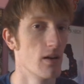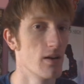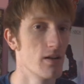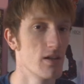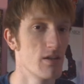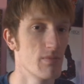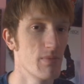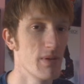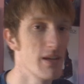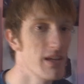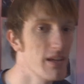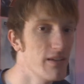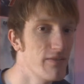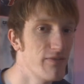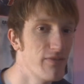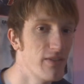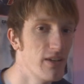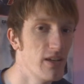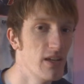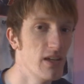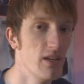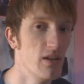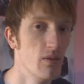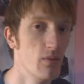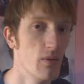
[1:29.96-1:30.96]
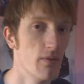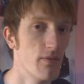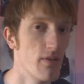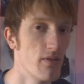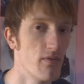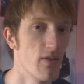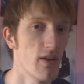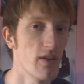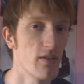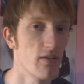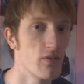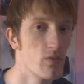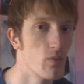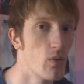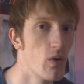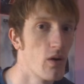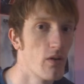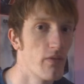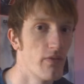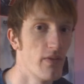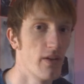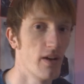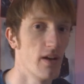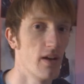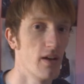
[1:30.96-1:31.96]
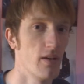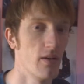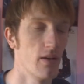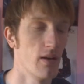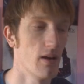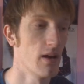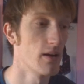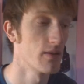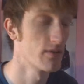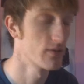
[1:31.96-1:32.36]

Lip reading: I was a bit iffy with Advanced Warfare.